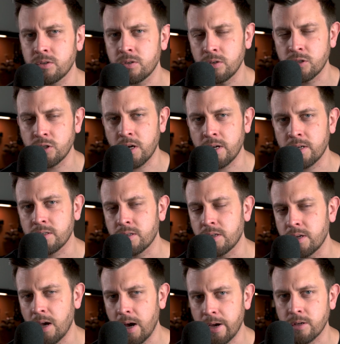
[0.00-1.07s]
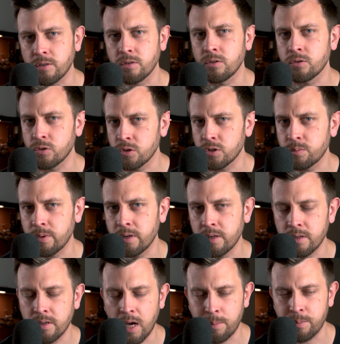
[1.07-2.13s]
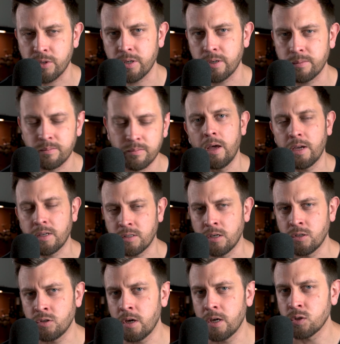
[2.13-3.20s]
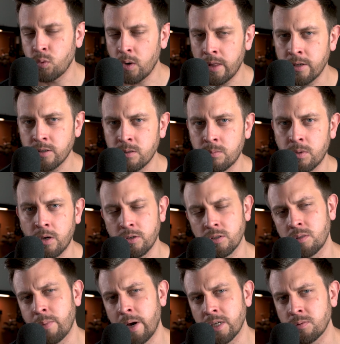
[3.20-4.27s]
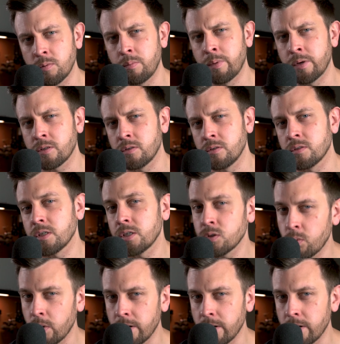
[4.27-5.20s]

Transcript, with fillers: such as the ISO, shutter speed, aperture, etc., as well as some customizable buttons as